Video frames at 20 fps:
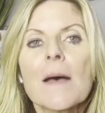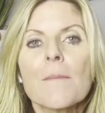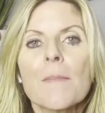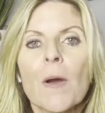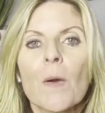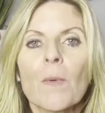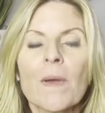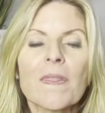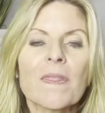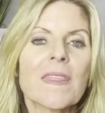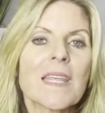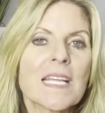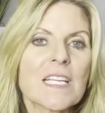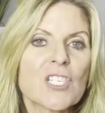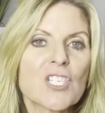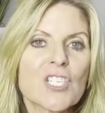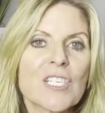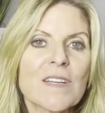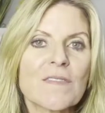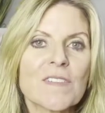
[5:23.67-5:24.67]
But when
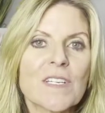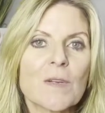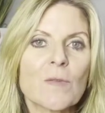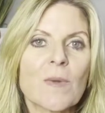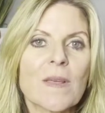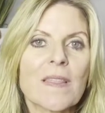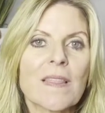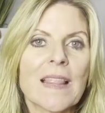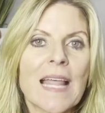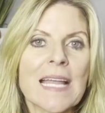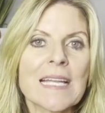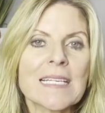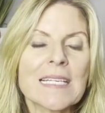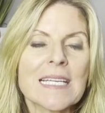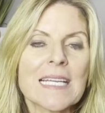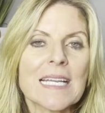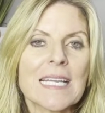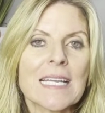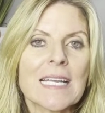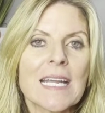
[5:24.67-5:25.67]
things shifted with
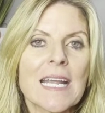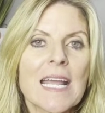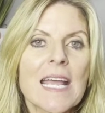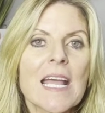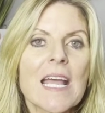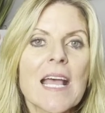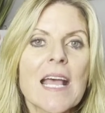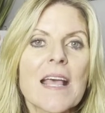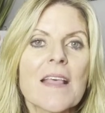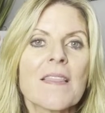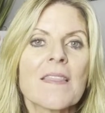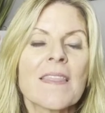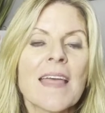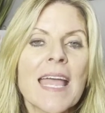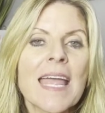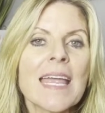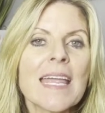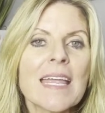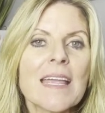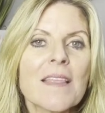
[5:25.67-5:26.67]
lending,
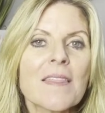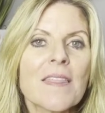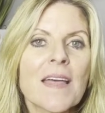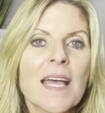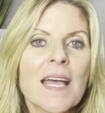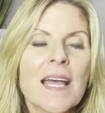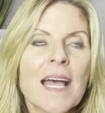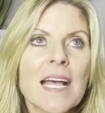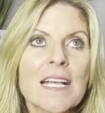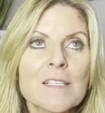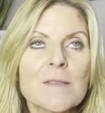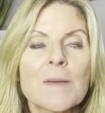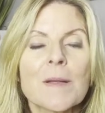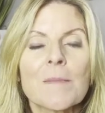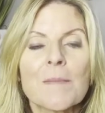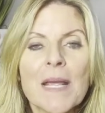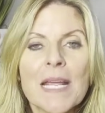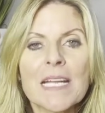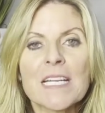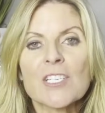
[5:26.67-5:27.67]
they the
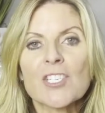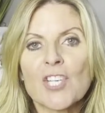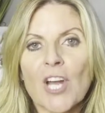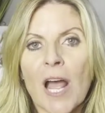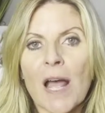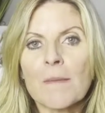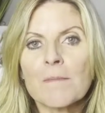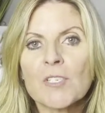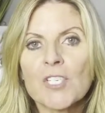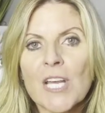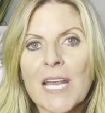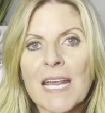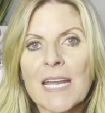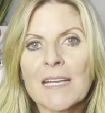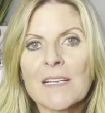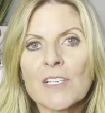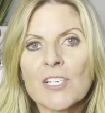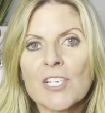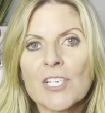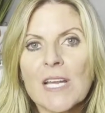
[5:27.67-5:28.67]
husband made a job
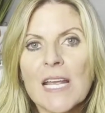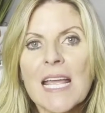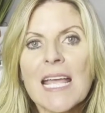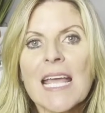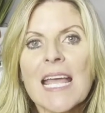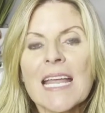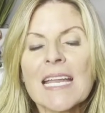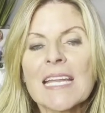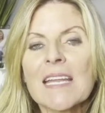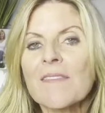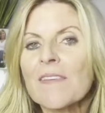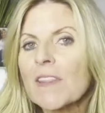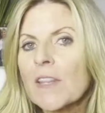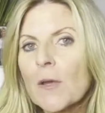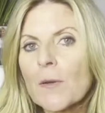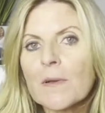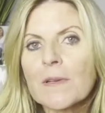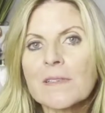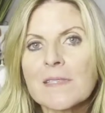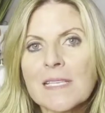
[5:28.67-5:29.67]
change and even
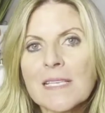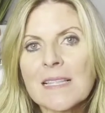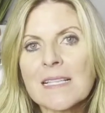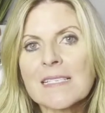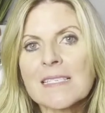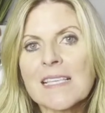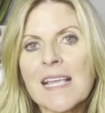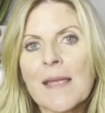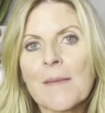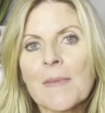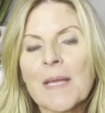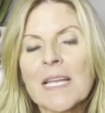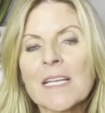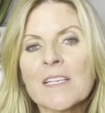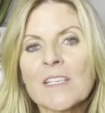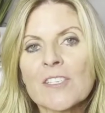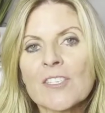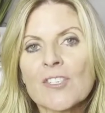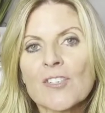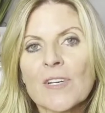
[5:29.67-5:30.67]
though he was in the same
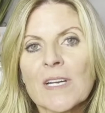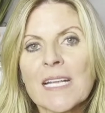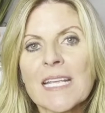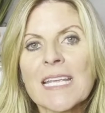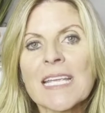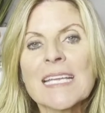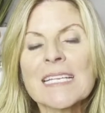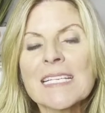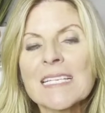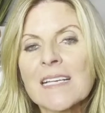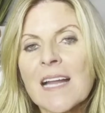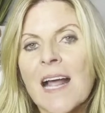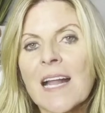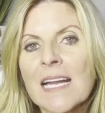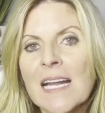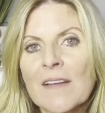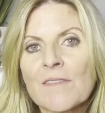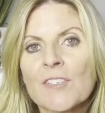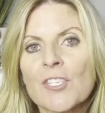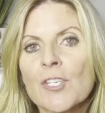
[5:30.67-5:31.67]
industry he did
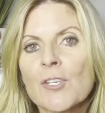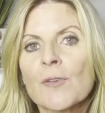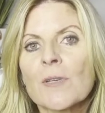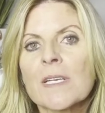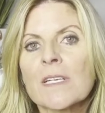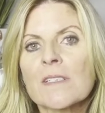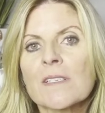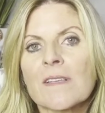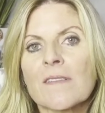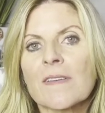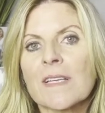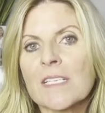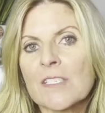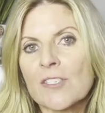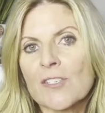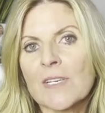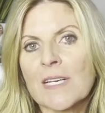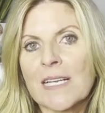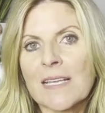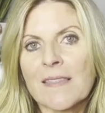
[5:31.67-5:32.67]
not have two years of
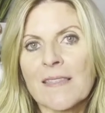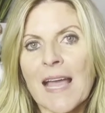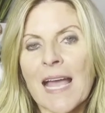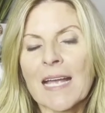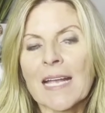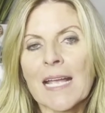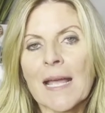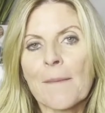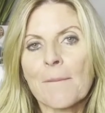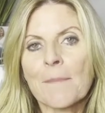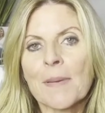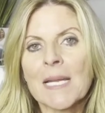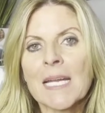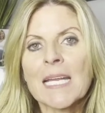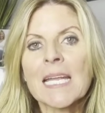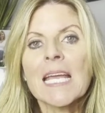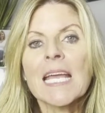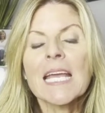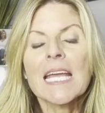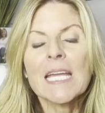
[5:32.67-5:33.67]
history at that
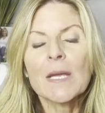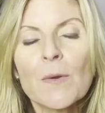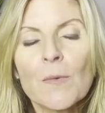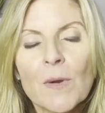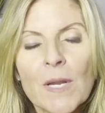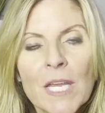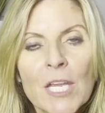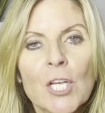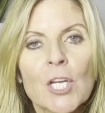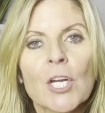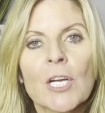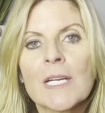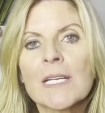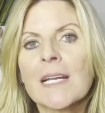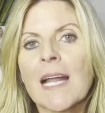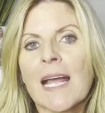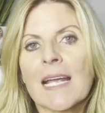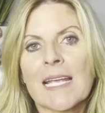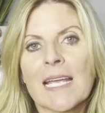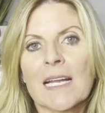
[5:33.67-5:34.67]
company he could
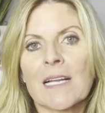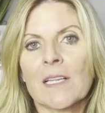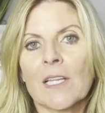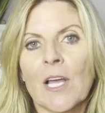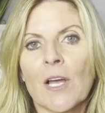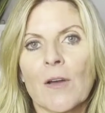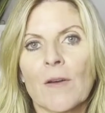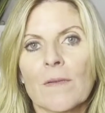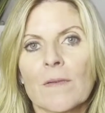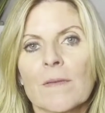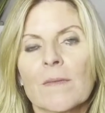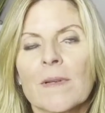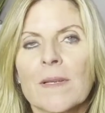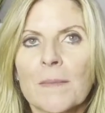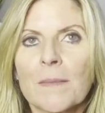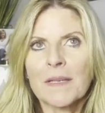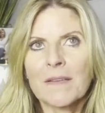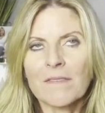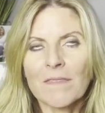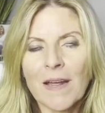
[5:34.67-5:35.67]
not get a loan
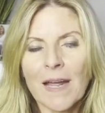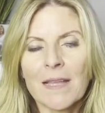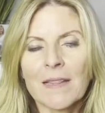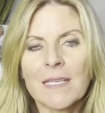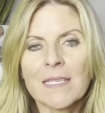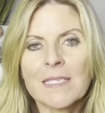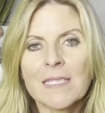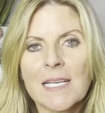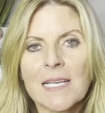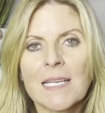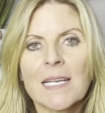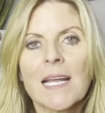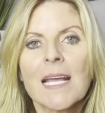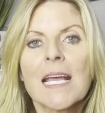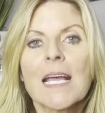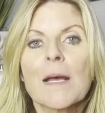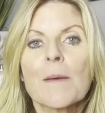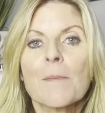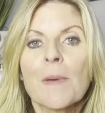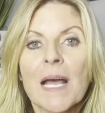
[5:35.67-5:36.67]
mean, he finally did
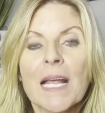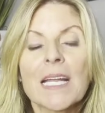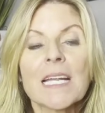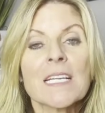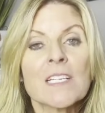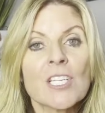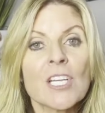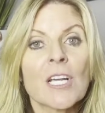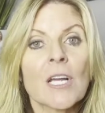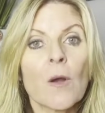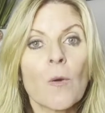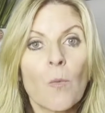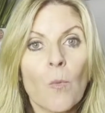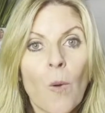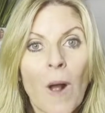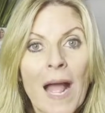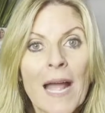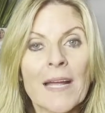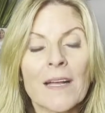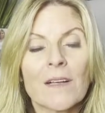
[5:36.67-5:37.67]
but it took a
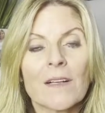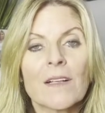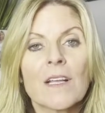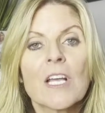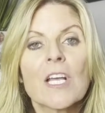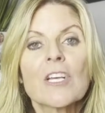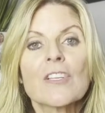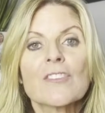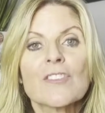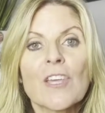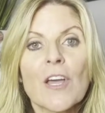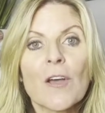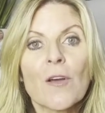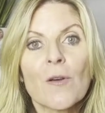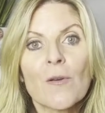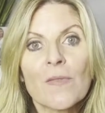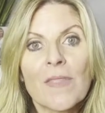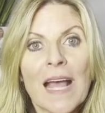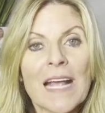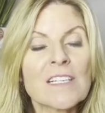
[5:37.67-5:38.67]
while
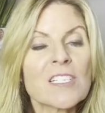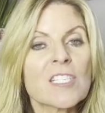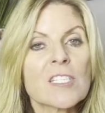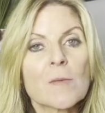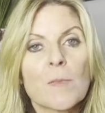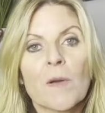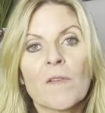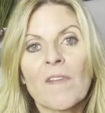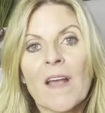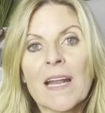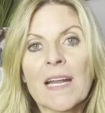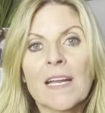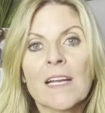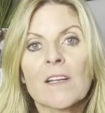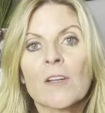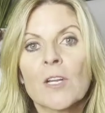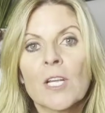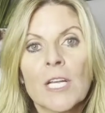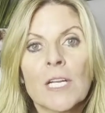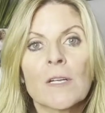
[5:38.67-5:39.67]
so that just
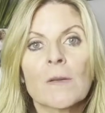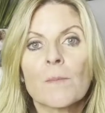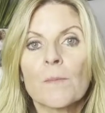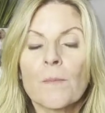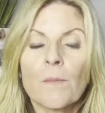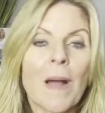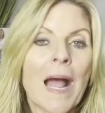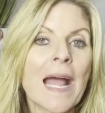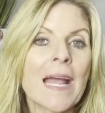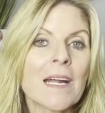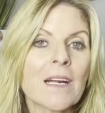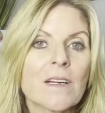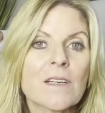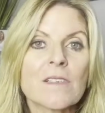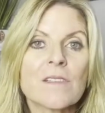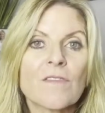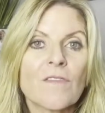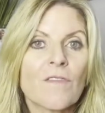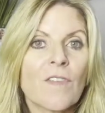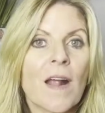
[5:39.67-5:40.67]
prevented good
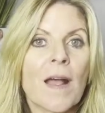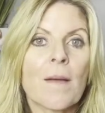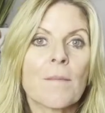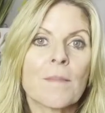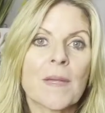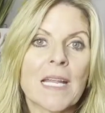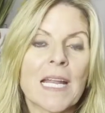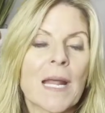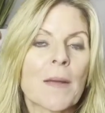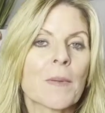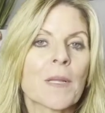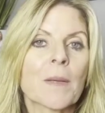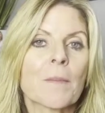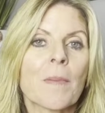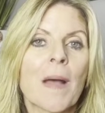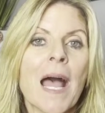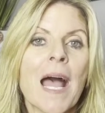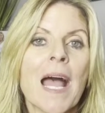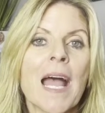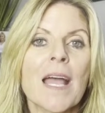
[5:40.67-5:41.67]
buyers from being able to
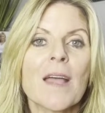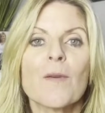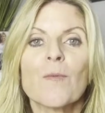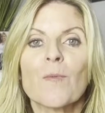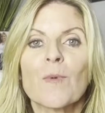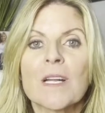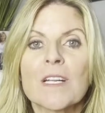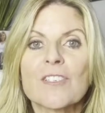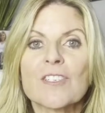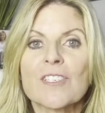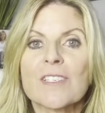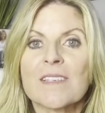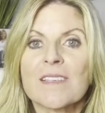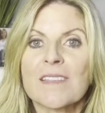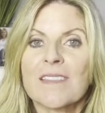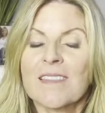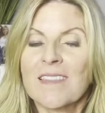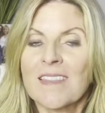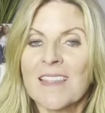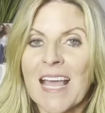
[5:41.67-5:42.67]
buy which
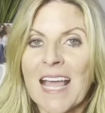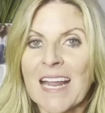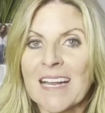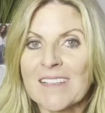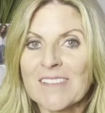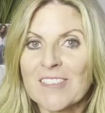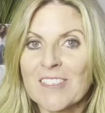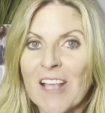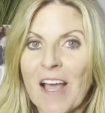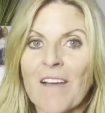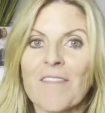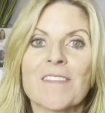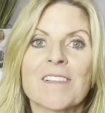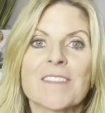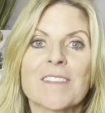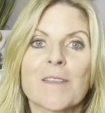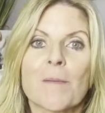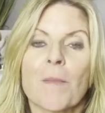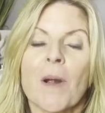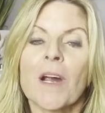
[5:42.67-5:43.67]
then
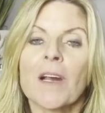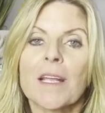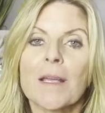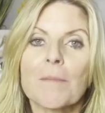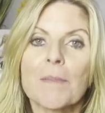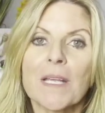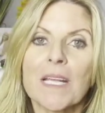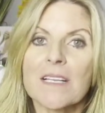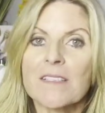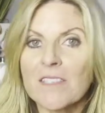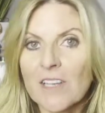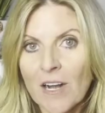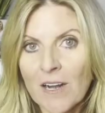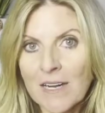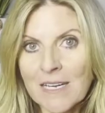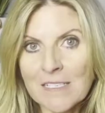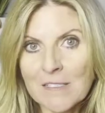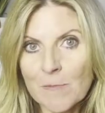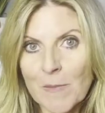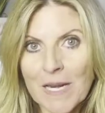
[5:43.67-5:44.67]
softens the market because there
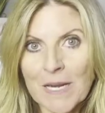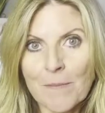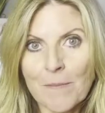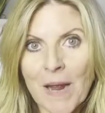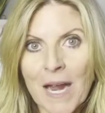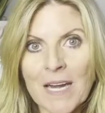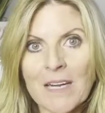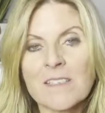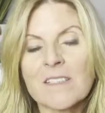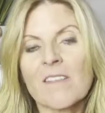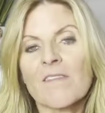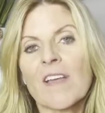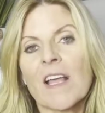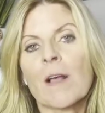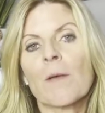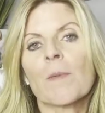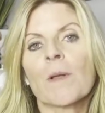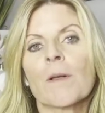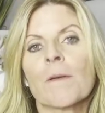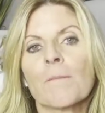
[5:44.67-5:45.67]
aren't as many buyers
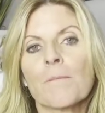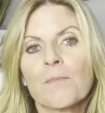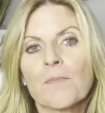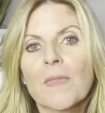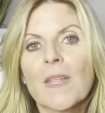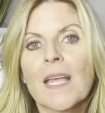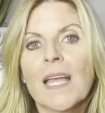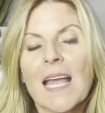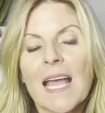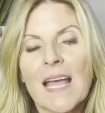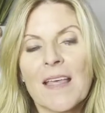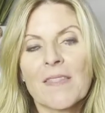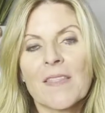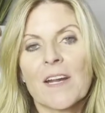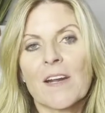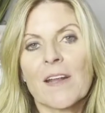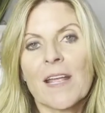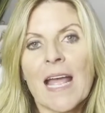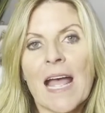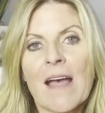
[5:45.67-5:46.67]
available and
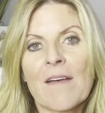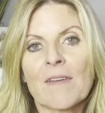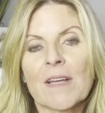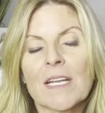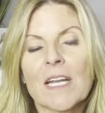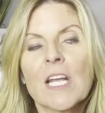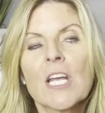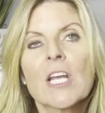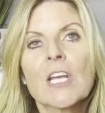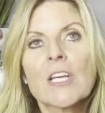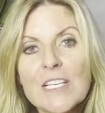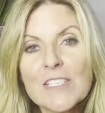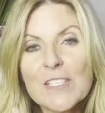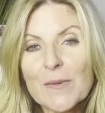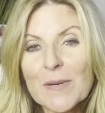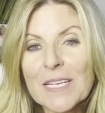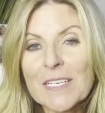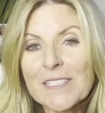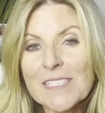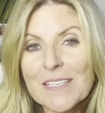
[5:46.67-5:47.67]
there you have it so
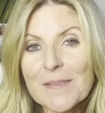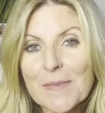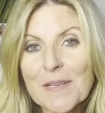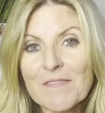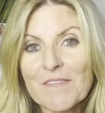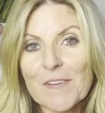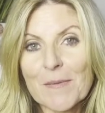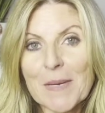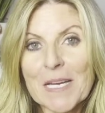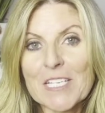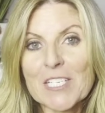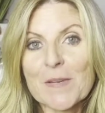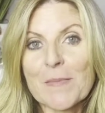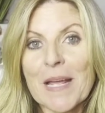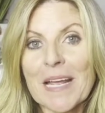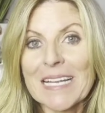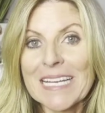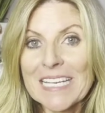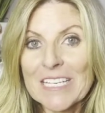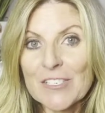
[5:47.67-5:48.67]
here's some information
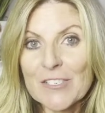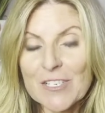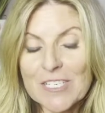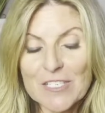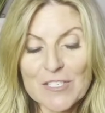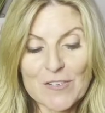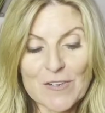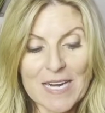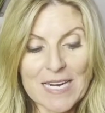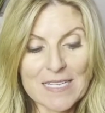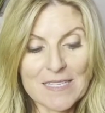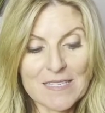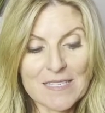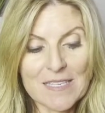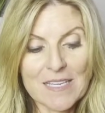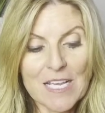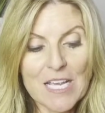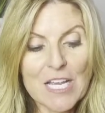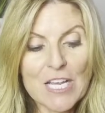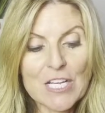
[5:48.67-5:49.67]
about interest
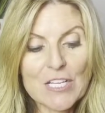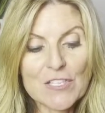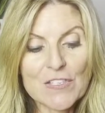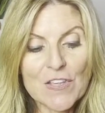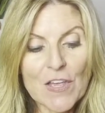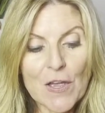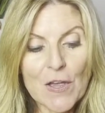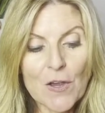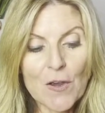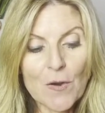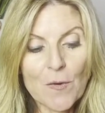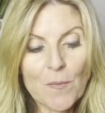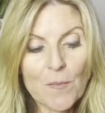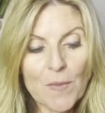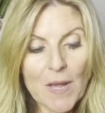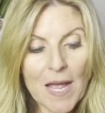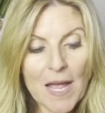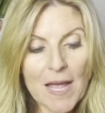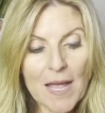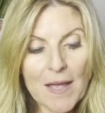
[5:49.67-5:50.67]
rates so
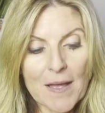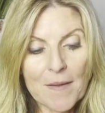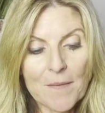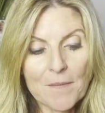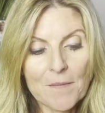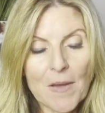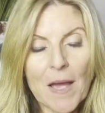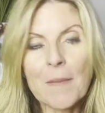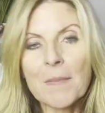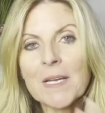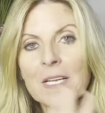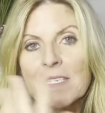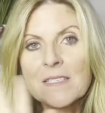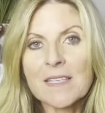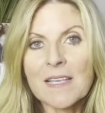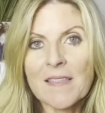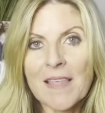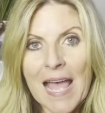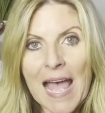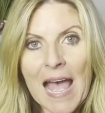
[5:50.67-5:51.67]
um, I'm going to
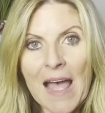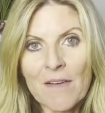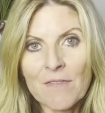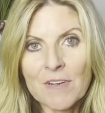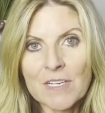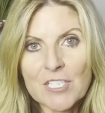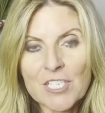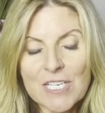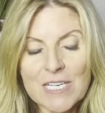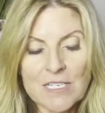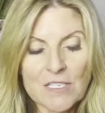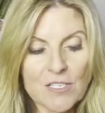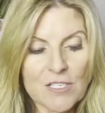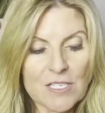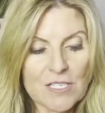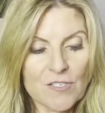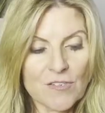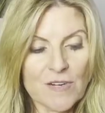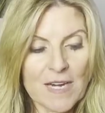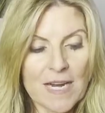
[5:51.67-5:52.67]
say the average interest